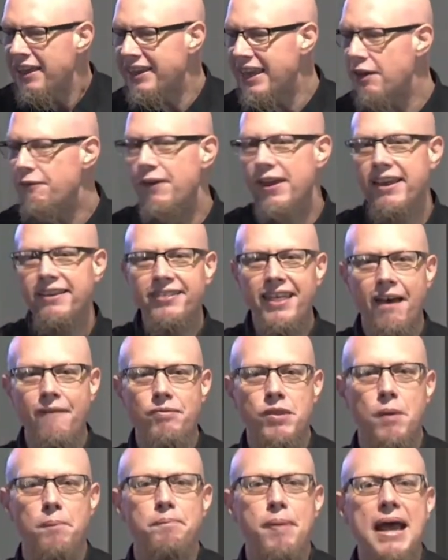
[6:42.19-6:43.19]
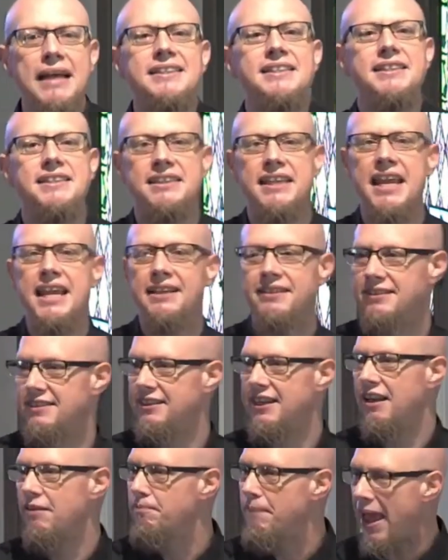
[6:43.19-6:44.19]
giving them the best
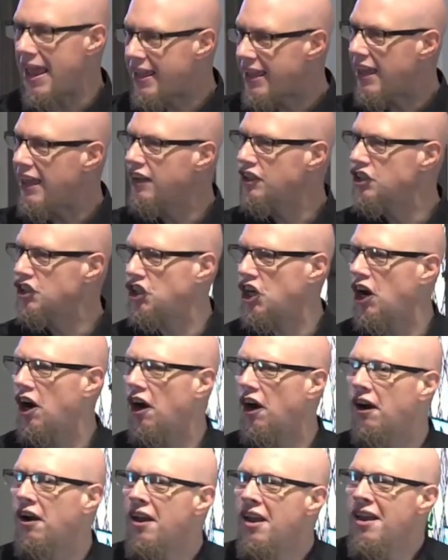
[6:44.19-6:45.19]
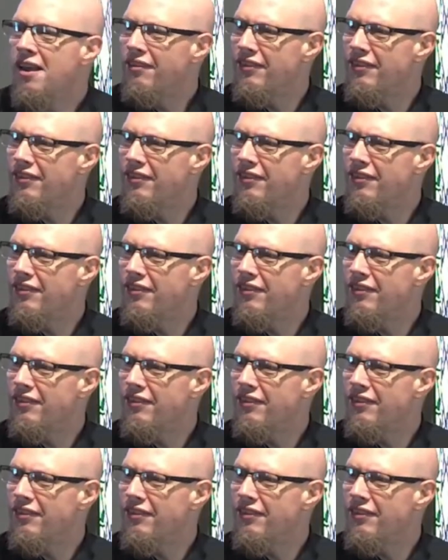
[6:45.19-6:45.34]
seats and making sure